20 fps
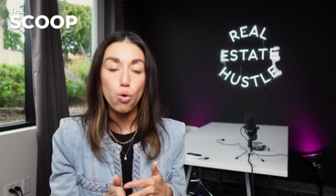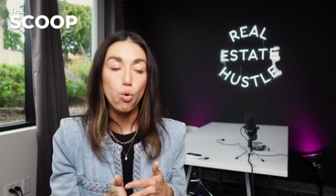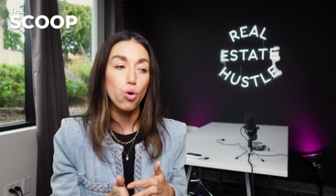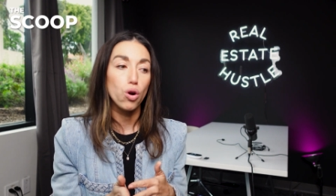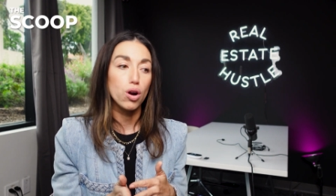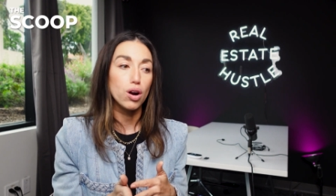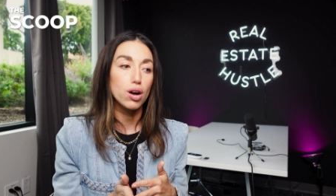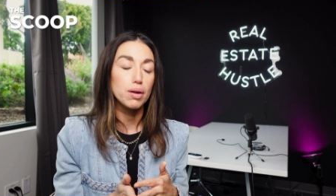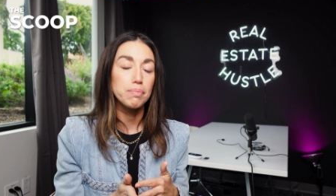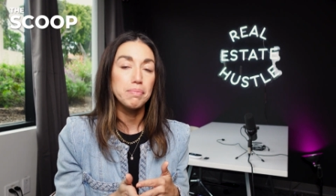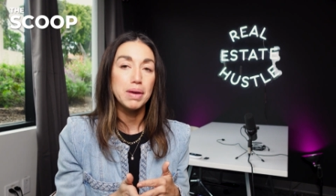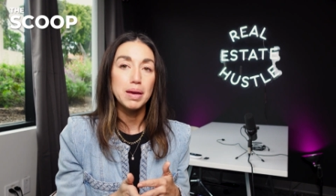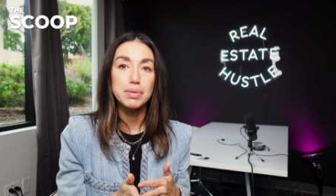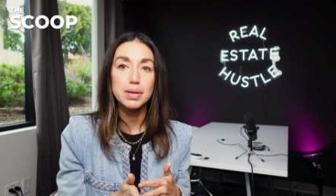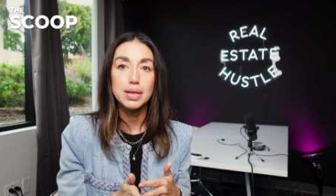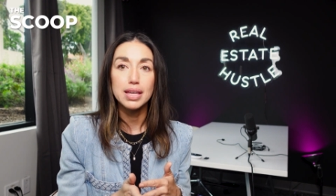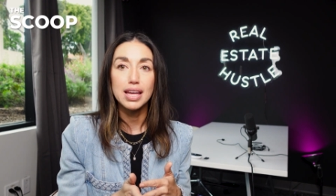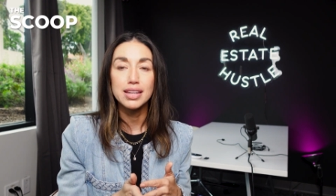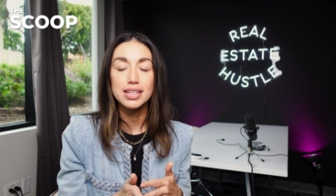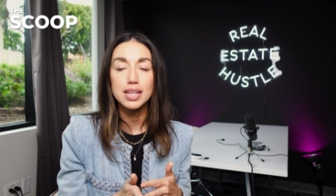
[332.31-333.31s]
or
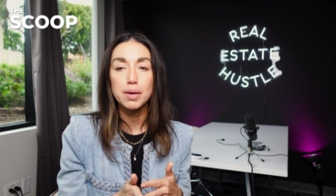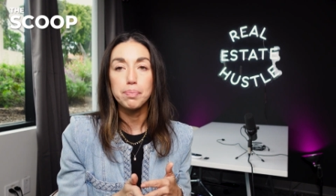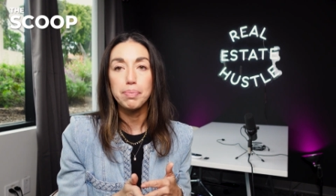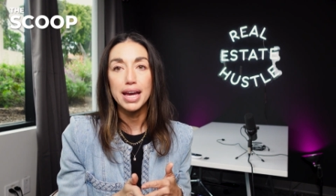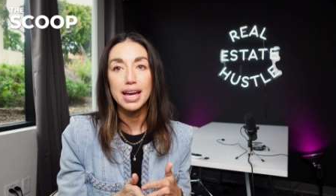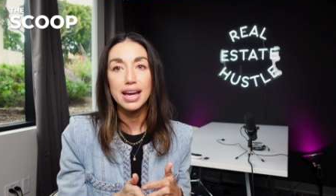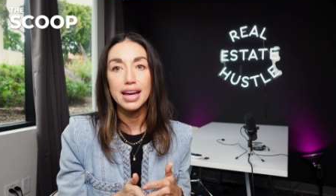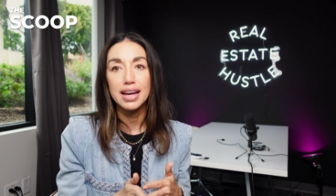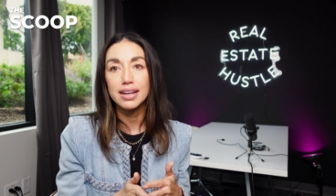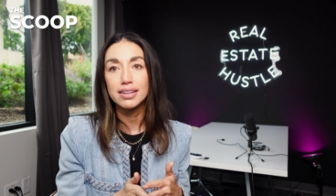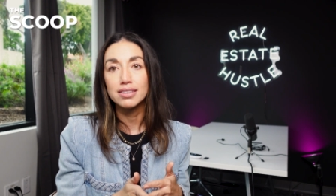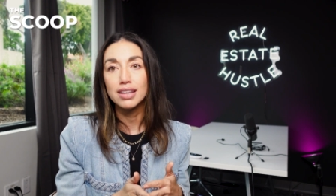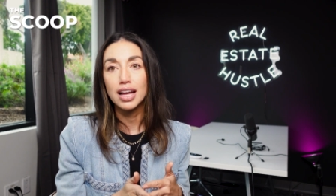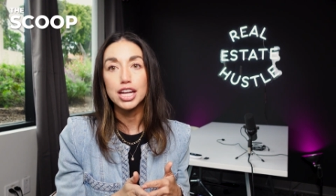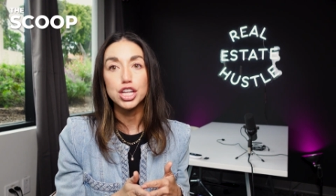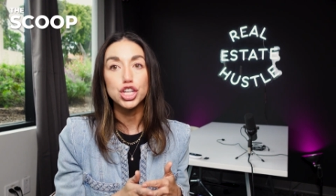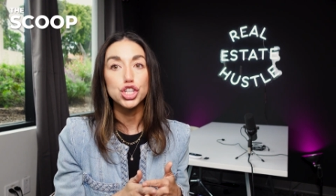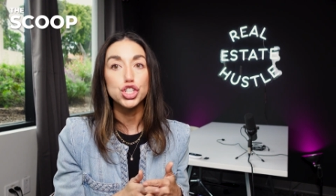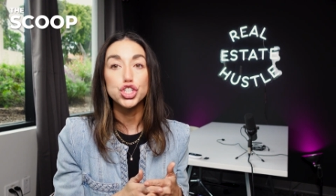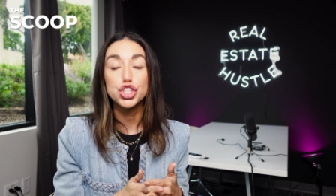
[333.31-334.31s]
maybe end up paying
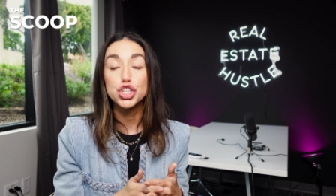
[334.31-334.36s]
like